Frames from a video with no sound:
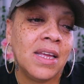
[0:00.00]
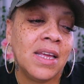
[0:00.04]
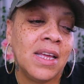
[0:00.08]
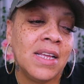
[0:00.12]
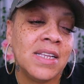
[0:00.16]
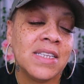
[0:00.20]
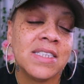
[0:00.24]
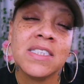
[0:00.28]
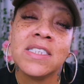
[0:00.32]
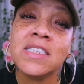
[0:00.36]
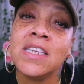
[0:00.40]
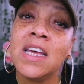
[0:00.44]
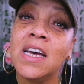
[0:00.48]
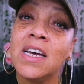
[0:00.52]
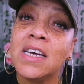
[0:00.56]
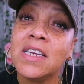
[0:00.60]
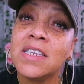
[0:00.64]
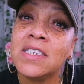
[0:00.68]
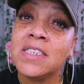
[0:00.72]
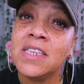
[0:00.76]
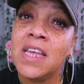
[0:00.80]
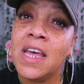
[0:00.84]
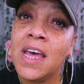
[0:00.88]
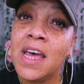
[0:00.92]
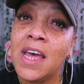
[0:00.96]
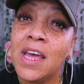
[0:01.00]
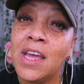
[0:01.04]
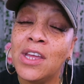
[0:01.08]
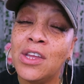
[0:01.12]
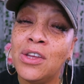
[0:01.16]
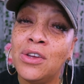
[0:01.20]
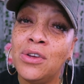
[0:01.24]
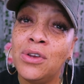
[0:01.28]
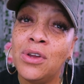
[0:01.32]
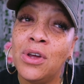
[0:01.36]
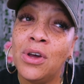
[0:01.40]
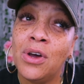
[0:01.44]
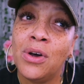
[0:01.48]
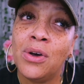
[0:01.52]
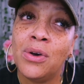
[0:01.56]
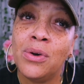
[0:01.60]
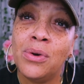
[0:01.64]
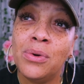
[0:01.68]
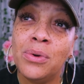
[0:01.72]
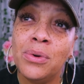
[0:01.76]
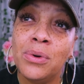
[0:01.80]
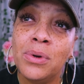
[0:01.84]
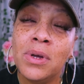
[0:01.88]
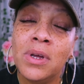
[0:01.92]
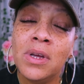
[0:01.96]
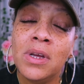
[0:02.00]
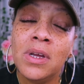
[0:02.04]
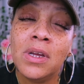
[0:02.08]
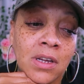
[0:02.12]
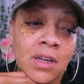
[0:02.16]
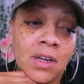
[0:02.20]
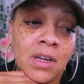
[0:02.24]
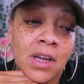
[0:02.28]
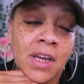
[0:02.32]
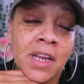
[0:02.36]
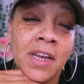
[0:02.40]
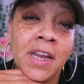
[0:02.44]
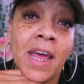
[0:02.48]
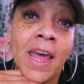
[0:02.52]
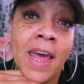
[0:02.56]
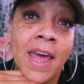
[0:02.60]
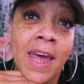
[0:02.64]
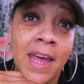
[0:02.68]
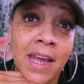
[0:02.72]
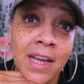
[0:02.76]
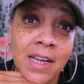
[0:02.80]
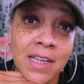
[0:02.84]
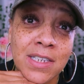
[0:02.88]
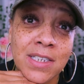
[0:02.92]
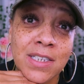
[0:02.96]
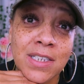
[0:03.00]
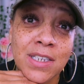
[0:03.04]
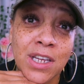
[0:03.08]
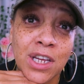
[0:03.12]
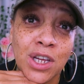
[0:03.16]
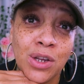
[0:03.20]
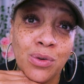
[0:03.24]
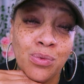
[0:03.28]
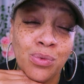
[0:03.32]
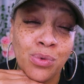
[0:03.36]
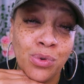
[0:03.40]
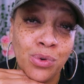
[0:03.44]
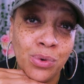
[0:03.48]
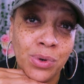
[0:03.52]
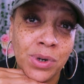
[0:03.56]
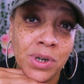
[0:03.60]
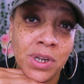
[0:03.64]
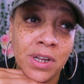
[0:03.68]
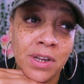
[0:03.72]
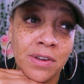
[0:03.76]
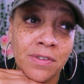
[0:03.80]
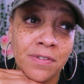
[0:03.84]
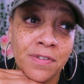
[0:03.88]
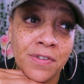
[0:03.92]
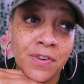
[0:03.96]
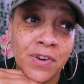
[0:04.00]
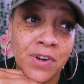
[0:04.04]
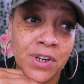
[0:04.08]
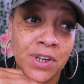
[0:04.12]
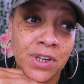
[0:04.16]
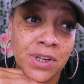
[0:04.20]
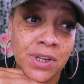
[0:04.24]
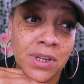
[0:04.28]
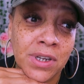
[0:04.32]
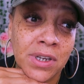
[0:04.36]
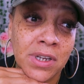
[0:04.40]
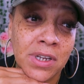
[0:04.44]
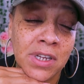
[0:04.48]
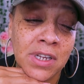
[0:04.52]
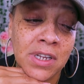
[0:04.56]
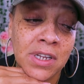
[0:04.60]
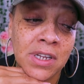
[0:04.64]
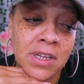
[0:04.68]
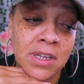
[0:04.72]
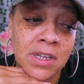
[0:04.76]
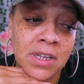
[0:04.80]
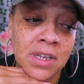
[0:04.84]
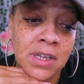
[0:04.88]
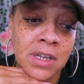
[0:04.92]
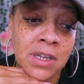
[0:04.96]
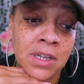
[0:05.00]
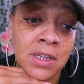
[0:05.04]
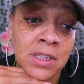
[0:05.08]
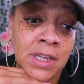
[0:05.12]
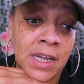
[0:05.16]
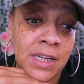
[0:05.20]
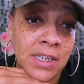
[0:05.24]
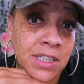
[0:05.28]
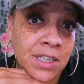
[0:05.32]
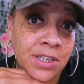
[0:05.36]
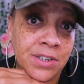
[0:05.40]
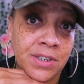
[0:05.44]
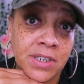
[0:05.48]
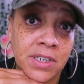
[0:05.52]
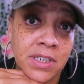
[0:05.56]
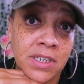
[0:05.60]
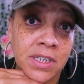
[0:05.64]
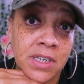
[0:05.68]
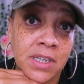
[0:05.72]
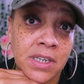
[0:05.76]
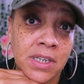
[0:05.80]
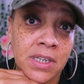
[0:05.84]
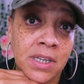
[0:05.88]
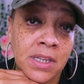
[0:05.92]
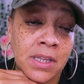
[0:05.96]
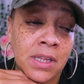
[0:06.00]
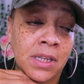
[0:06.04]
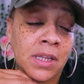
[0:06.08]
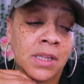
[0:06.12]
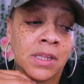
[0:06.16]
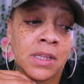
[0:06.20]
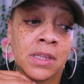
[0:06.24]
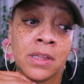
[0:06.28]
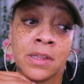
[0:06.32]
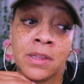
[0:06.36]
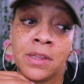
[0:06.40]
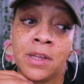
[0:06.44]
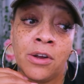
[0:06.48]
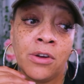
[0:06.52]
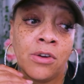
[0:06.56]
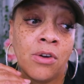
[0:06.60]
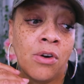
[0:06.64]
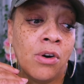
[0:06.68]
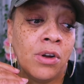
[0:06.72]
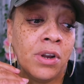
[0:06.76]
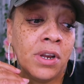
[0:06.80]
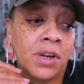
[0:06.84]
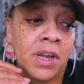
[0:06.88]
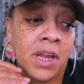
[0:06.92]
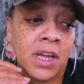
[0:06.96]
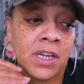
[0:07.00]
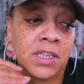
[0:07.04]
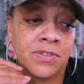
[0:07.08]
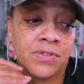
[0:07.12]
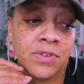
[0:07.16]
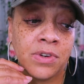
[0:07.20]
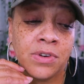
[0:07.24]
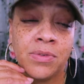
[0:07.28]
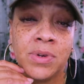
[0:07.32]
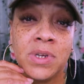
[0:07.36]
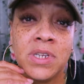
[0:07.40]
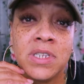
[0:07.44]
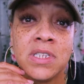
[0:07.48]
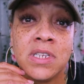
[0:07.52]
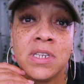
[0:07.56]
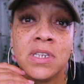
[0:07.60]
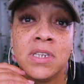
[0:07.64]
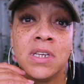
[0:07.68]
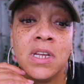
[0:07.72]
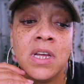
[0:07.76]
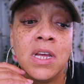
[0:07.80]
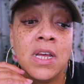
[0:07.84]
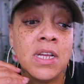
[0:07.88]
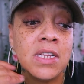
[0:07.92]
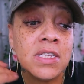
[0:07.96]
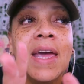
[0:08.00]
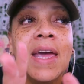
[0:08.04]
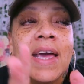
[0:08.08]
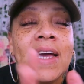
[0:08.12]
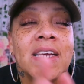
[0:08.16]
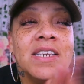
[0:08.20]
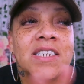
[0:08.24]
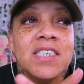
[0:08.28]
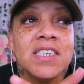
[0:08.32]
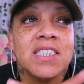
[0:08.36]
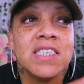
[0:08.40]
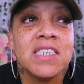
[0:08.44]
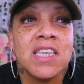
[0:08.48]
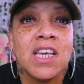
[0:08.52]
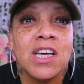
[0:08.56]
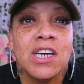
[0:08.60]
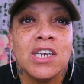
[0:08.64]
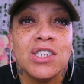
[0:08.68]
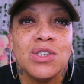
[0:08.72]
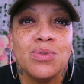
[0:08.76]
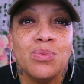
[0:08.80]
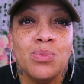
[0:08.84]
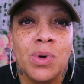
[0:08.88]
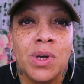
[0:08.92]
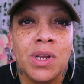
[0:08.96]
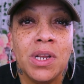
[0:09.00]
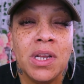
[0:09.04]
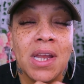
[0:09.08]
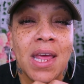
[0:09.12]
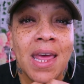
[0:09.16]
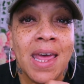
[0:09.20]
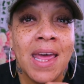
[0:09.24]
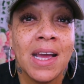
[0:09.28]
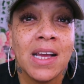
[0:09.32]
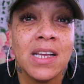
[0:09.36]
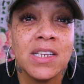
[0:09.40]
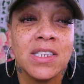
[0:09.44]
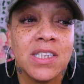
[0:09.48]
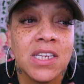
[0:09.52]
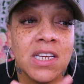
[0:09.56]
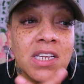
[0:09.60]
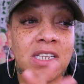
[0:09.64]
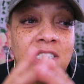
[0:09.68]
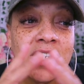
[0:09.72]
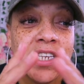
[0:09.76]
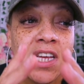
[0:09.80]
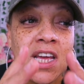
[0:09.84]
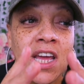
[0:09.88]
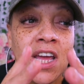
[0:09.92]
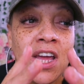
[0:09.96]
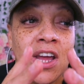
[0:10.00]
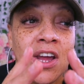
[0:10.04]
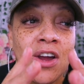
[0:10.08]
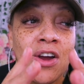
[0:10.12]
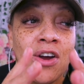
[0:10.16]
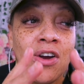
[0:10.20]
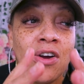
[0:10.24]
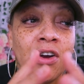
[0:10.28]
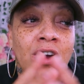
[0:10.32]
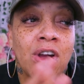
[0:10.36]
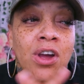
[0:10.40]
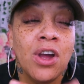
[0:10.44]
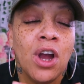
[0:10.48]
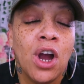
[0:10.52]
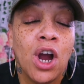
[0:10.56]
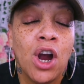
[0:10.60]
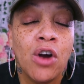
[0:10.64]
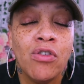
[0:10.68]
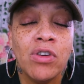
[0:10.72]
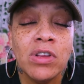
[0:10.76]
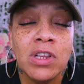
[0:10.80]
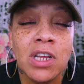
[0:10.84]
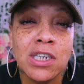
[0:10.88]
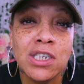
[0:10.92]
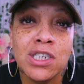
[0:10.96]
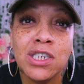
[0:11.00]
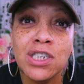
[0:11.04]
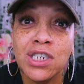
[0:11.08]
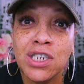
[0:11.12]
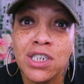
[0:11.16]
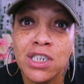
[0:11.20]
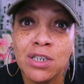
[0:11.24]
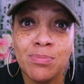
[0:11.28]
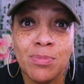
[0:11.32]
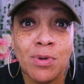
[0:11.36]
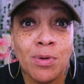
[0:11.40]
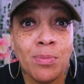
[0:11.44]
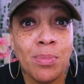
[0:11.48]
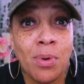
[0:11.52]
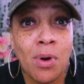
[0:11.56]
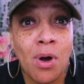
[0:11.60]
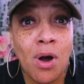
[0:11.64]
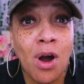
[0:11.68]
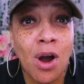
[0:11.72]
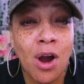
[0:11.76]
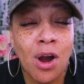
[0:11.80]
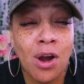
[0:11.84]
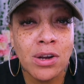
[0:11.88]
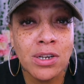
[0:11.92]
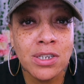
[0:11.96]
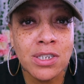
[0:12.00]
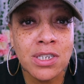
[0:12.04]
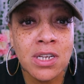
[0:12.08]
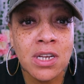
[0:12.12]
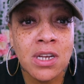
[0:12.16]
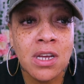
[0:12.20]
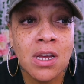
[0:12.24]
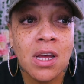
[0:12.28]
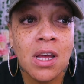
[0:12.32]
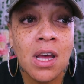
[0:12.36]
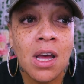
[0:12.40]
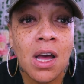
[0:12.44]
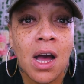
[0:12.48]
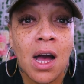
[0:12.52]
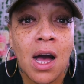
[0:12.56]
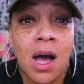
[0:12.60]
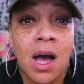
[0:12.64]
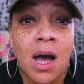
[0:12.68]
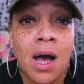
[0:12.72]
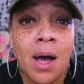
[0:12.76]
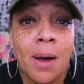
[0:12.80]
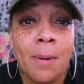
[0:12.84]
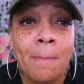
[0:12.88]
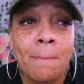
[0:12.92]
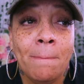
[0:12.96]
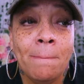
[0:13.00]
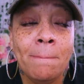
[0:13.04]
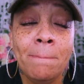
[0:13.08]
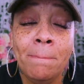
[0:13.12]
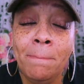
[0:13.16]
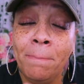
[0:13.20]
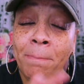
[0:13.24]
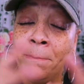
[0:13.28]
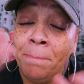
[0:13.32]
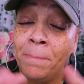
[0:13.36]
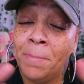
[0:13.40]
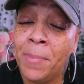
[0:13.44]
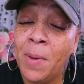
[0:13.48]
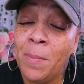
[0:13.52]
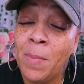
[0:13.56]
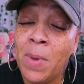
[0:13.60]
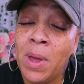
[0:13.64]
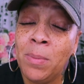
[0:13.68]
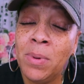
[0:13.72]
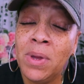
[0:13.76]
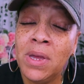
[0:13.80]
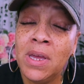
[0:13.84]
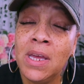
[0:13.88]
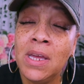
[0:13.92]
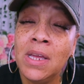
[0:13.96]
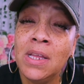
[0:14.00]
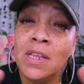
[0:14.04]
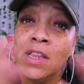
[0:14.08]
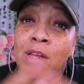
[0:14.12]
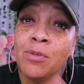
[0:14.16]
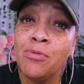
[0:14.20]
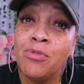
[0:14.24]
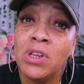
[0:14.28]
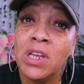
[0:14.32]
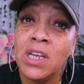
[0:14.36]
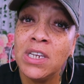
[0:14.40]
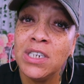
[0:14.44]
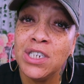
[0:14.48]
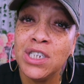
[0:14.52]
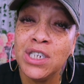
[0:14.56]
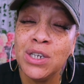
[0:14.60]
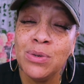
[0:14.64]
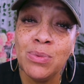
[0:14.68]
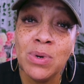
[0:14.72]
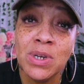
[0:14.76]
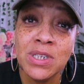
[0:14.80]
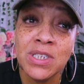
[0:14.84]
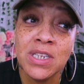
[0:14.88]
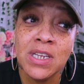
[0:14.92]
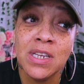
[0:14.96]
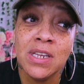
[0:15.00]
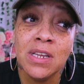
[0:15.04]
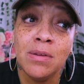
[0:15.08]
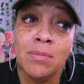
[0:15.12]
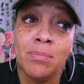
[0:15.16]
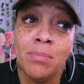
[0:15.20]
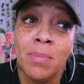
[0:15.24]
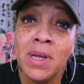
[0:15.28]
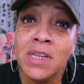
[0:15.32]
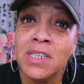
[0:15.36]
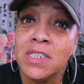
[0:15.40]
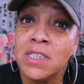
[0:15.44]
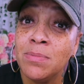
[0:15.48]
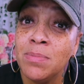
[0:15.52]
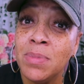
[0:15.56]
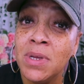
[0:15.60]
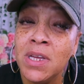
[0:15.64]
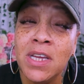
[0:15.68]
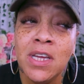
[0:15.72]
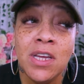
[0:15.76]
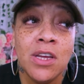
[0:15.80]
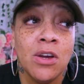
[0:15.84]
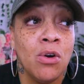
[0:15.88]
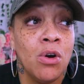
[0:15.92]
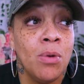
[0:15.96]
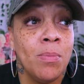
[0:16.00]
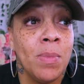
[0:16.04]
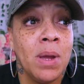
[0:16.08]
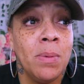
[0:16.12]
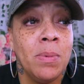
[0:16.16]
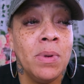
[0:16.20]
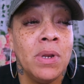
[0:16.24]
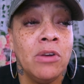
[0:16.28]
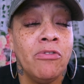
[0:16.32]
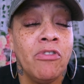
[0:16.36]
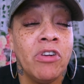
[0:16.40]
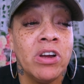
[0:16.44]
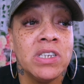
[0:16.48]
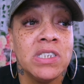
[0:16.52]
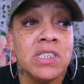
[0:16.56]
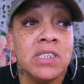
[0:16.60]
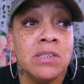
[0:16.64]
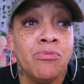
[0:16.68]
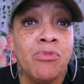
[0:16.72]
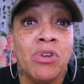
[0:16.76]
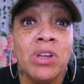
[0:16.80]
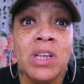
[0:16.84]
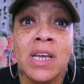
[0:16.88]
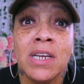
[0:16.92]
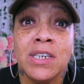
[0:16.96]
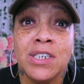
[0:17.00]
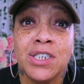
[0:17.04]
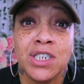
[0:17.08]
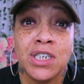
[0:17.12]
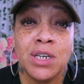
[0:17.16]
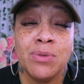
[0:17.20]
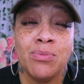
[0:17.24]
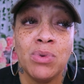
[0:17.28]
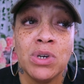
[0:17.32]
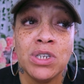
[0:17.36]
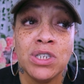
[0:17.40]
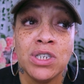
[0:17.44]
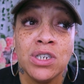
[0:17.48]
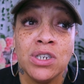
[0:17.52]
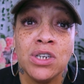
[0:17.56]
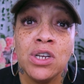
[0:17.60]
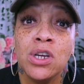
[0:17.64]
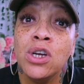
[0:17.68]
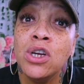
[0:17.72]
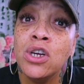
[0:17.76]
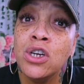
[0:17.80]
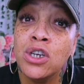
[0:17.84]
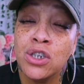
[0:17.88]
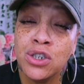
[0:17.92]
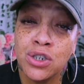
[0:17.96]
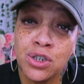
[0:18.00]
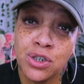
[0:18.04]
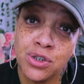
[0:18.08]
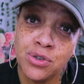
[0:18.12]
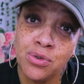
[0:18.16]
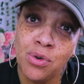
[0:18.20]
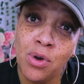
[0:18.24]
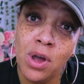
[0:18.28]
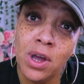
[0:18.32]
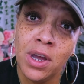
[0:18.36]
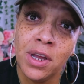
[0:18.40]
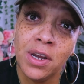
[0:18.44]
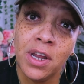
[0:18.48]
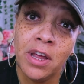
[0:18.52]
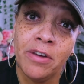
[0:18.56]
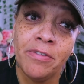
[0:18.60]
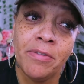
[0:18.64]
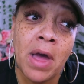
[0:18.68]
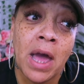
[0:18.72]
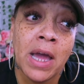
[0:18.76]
it sucks that you know an ex can ruin it for you like seriously they're called an ex for a reason it just sucks when an ex can tear a relationship apart um, but maybe the relationship wasn't meant to be, or maybe the relationship wasn't strong enough.